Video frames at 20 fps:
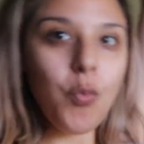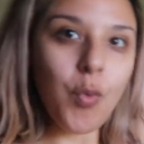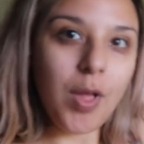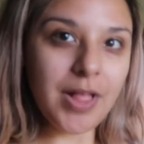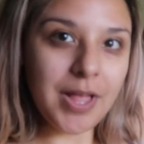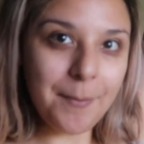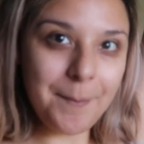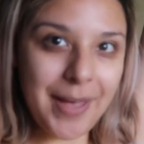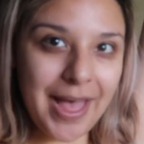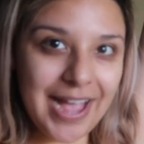
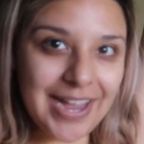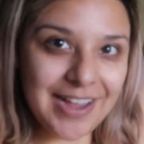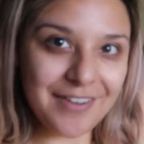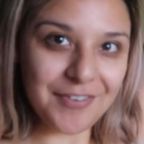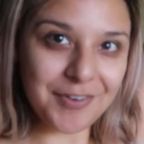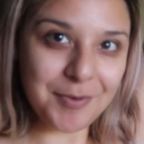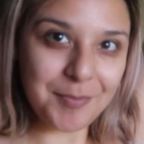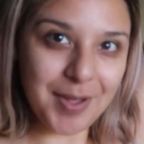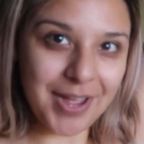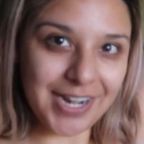Welcome back,
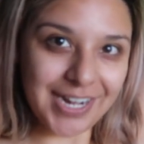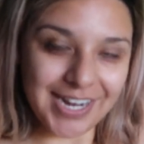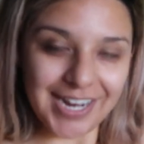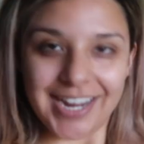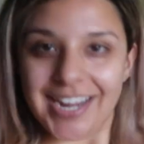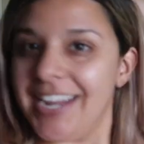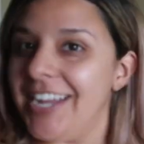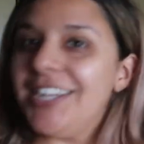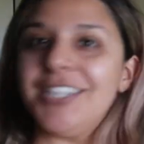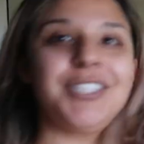
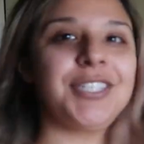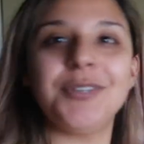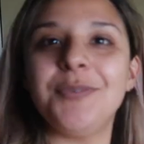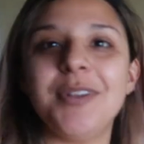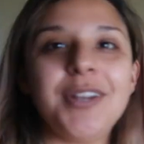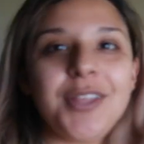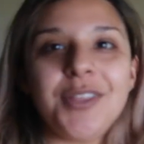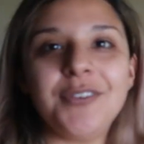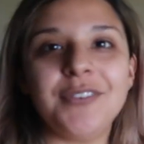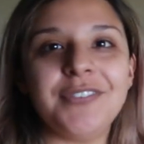everybody,
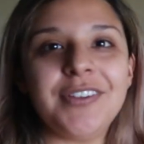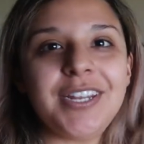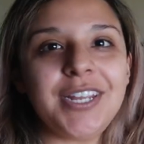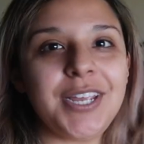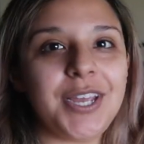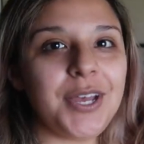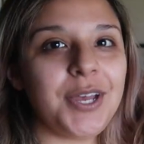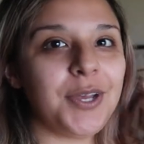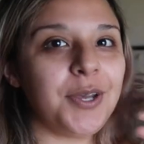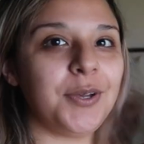to another
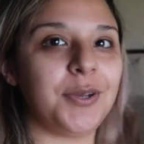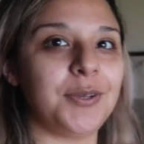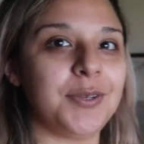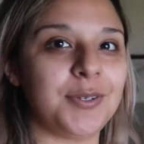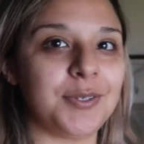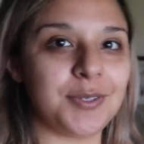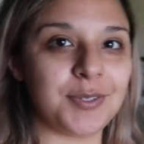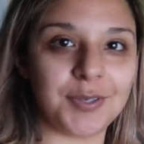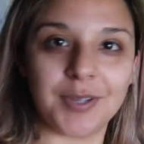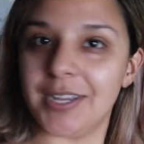
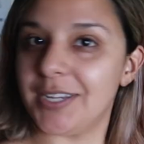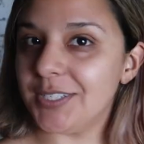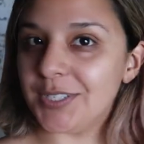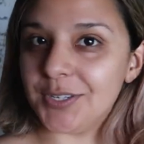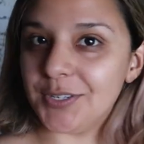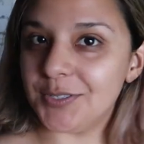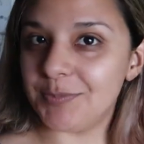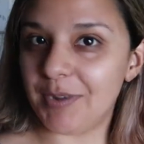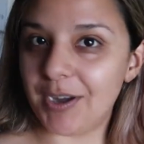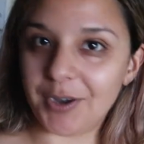video.
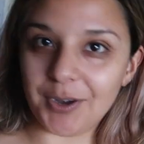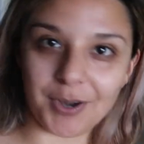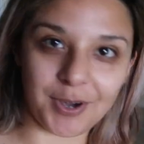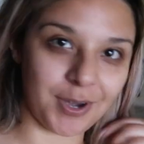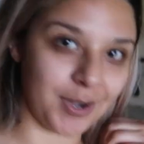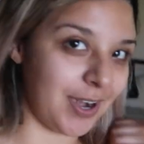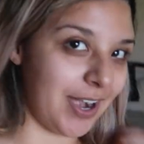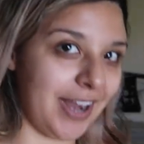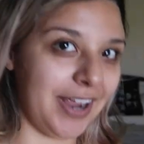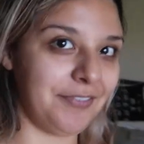Excuse my
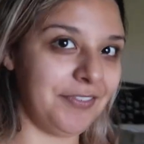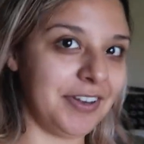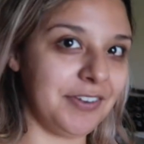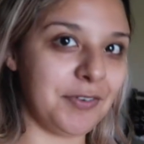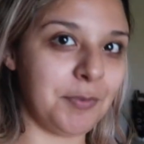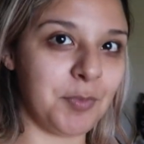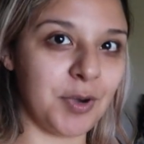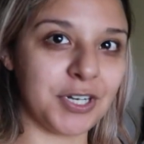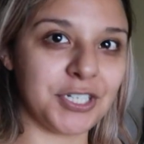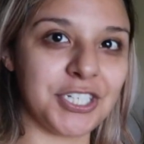hair, I haven't
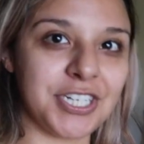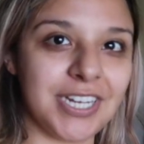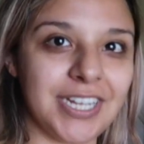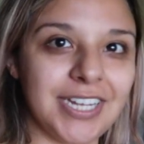even brushed